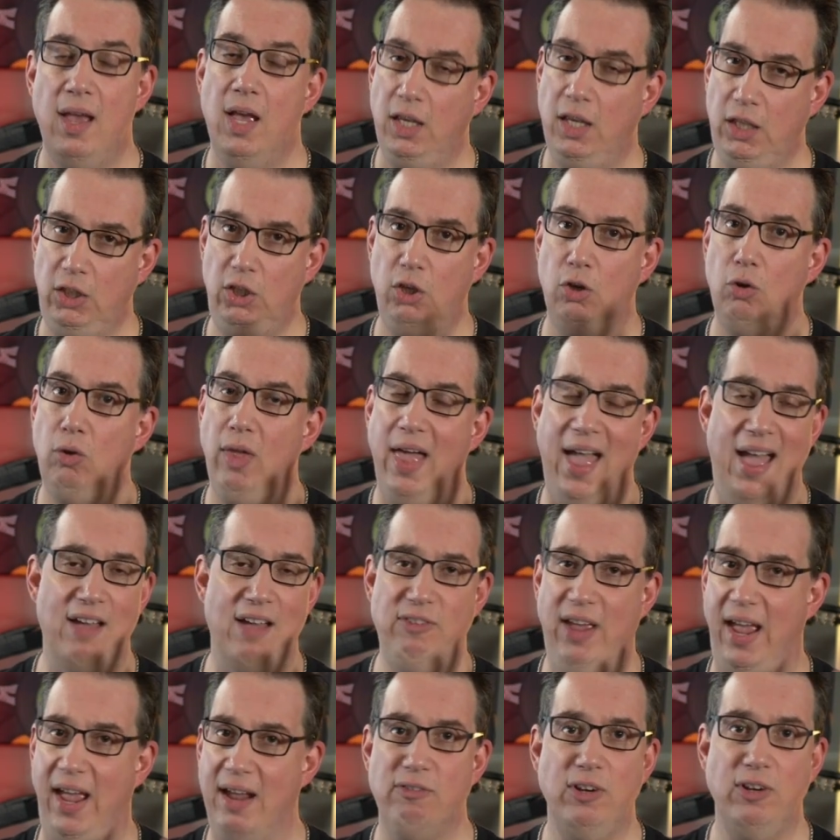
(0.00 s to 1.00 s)
you'll have
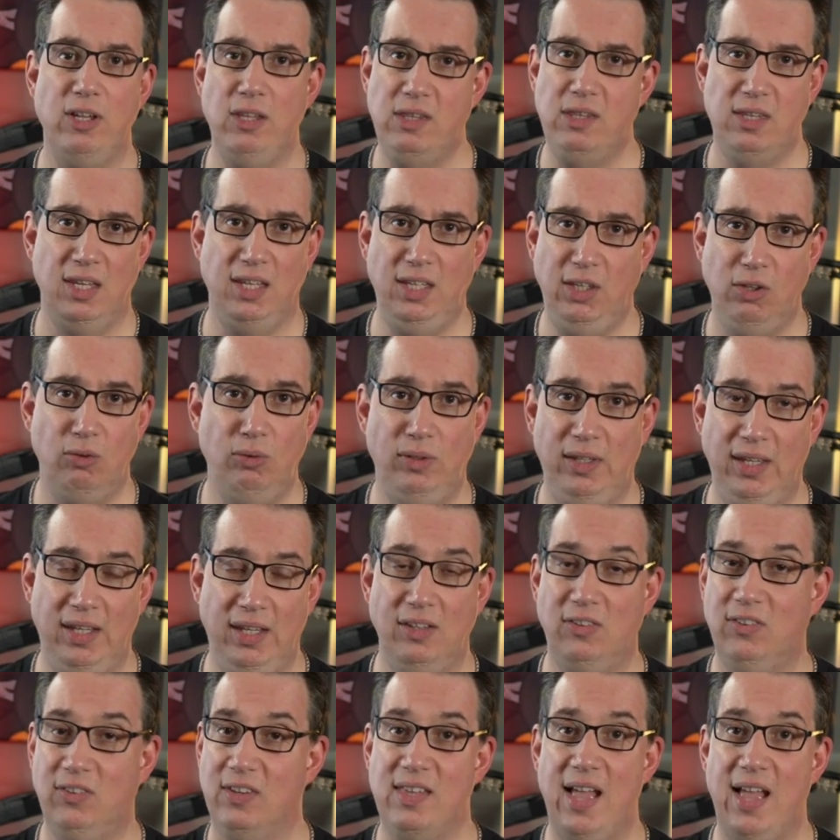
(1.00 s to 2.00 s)
everything you
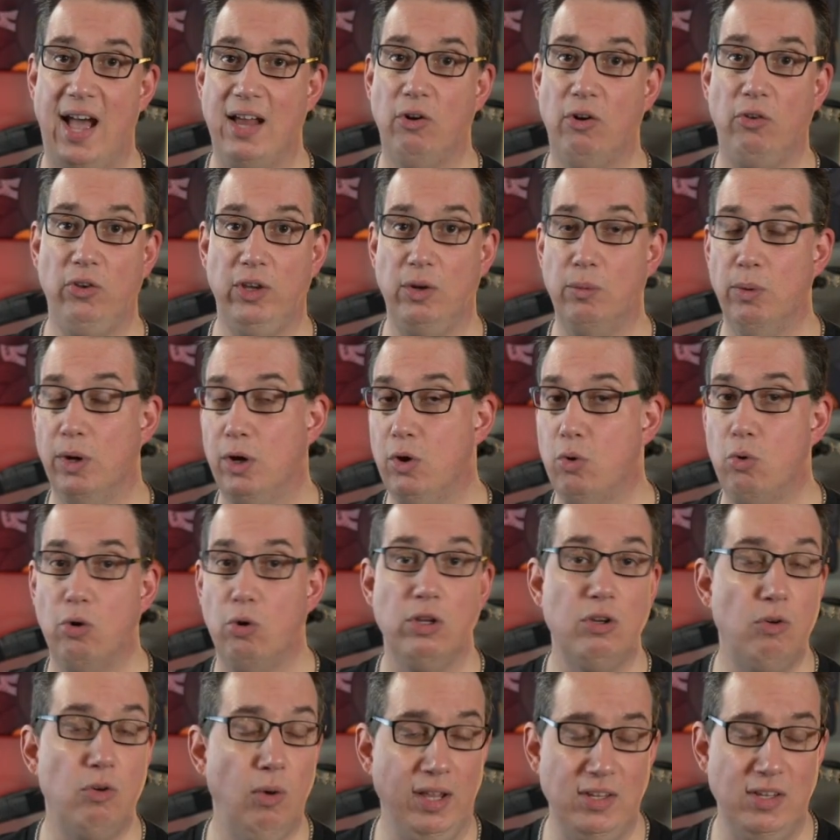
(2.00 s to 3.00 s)
need to not only record
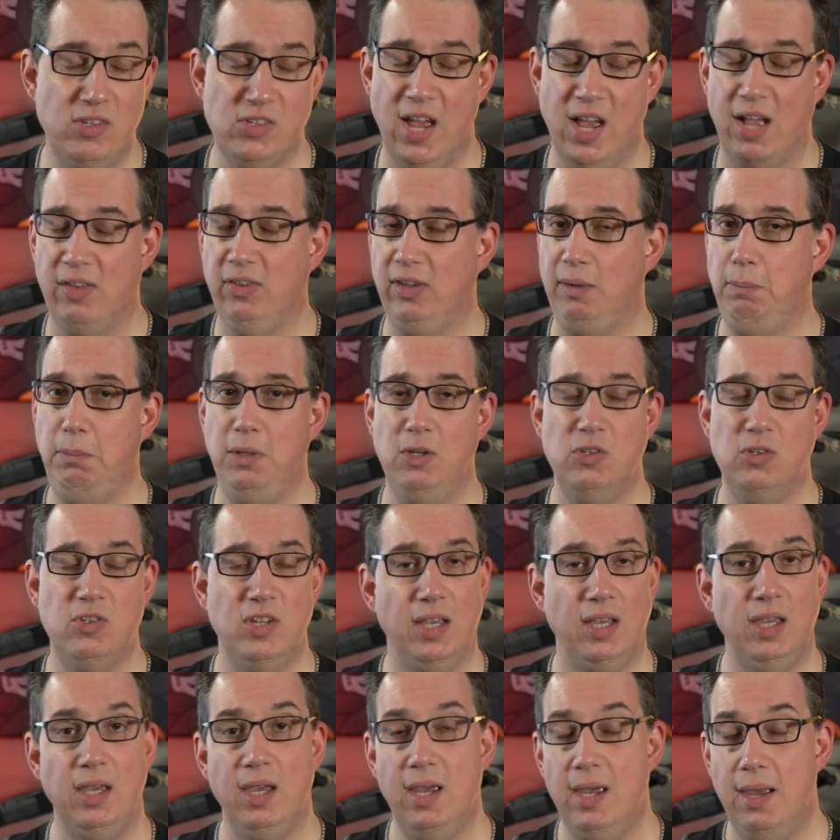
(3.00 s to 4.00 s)
great sounding
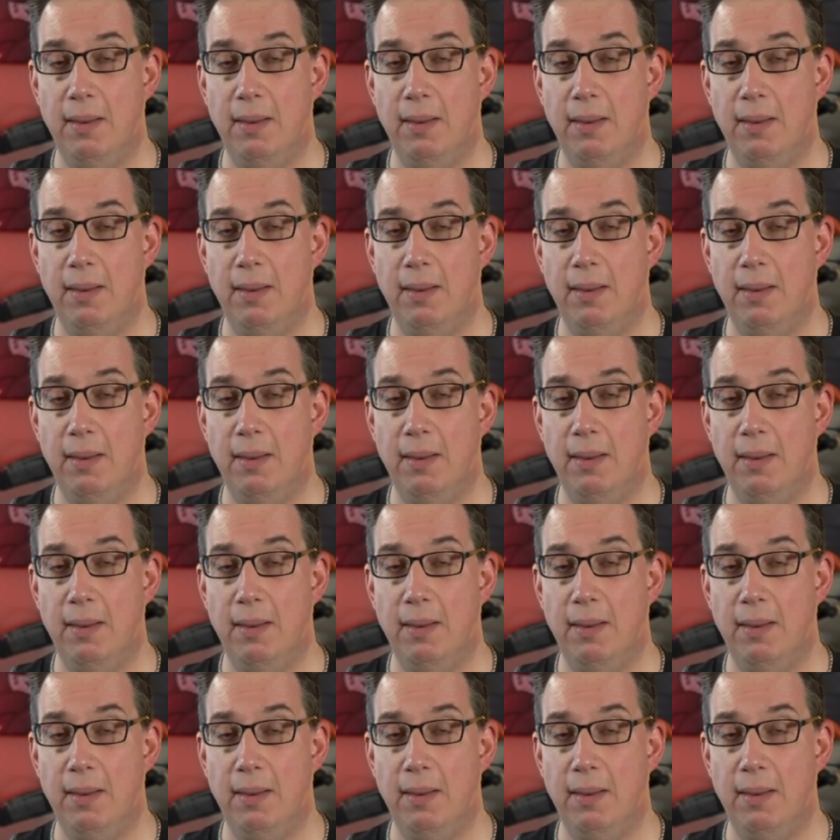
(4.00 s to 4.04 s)
music,